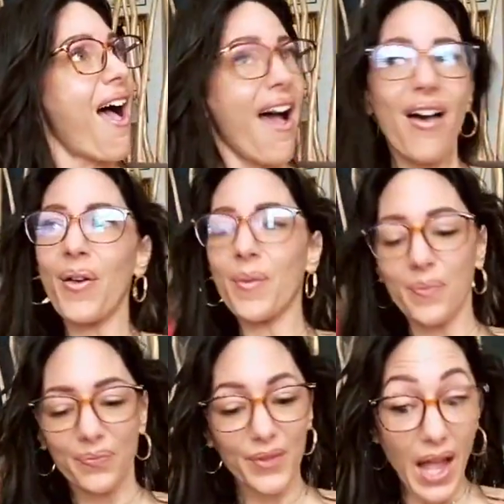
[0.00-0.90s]
oh,
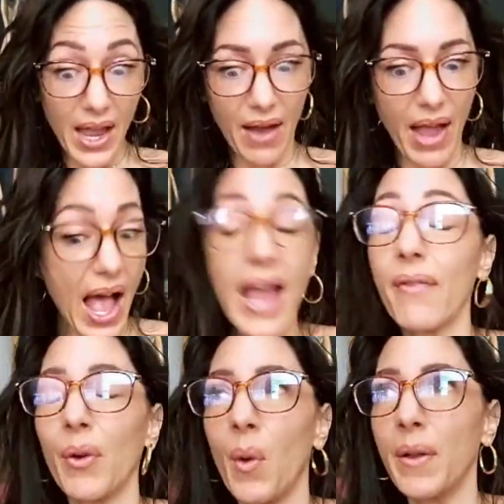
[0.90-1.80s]
hi
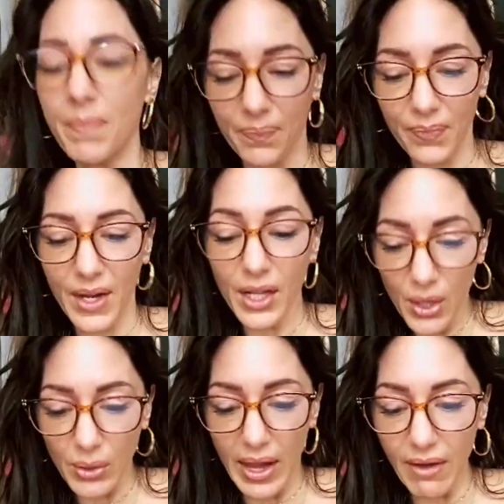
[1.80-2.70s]
everyone.
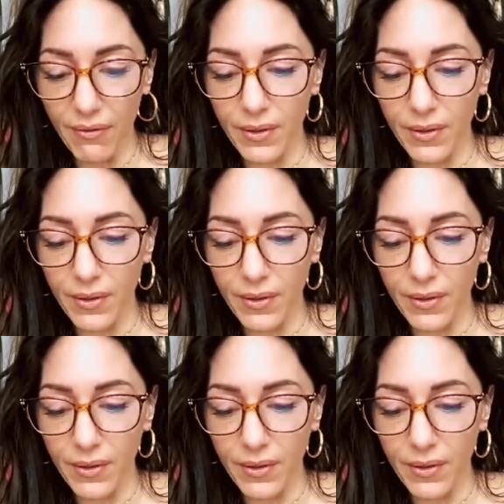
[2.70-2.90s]
Hello, life.